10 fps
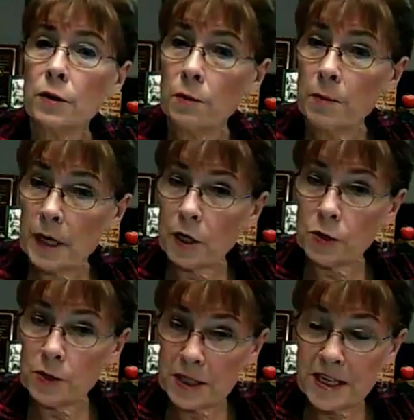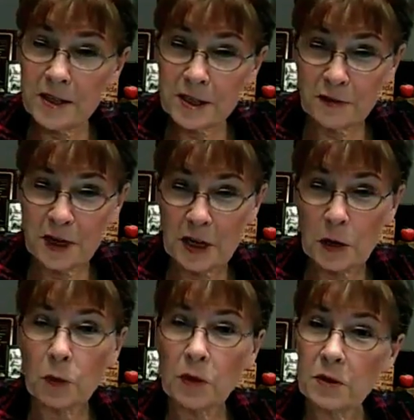the minute you see this
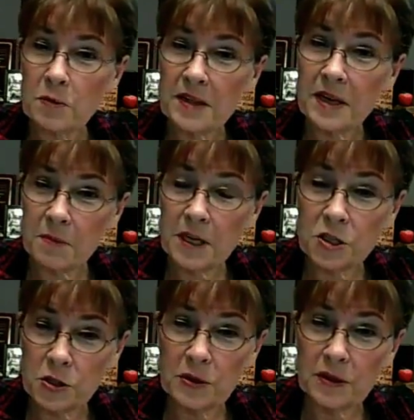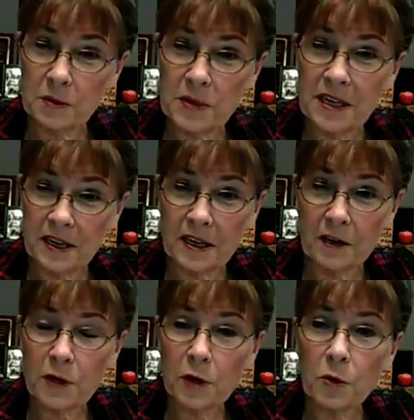video with me, that means you're in the beginning
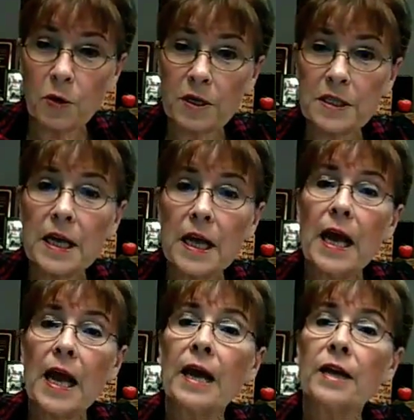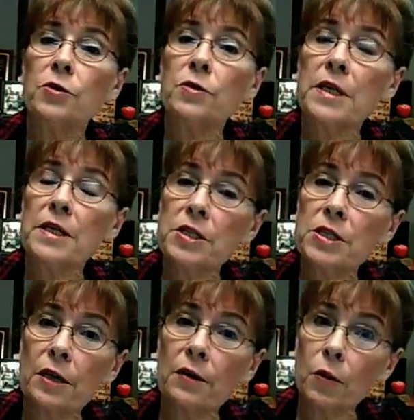of our course, and you need to
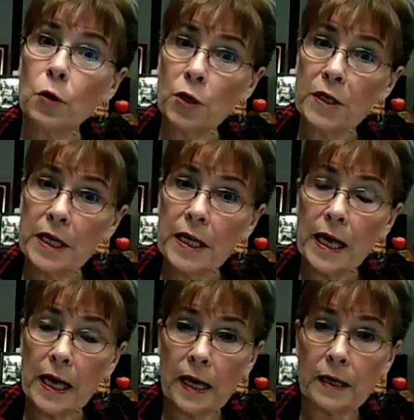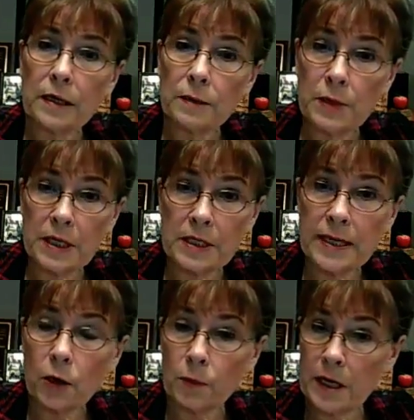start looking ahead, because
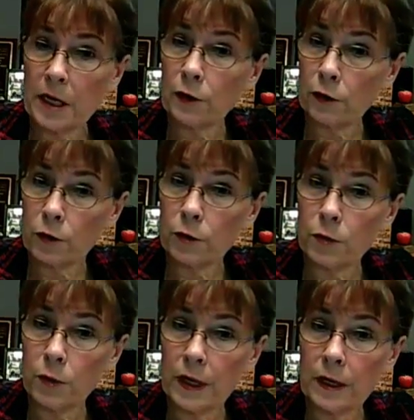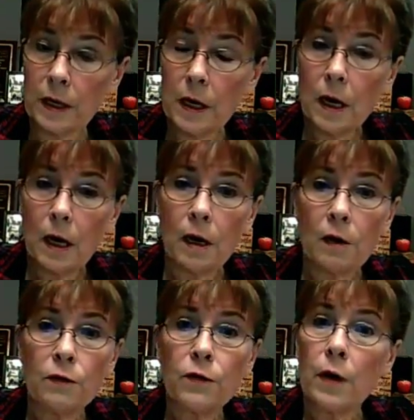that'll be in our third week,
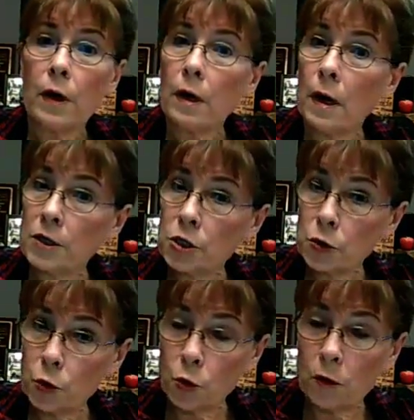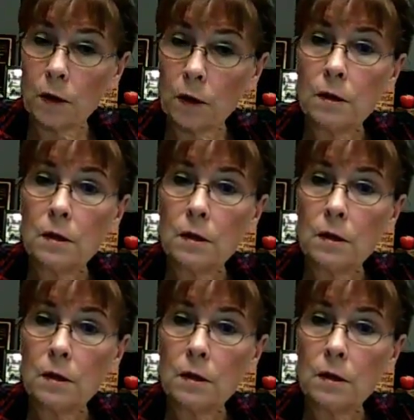of a school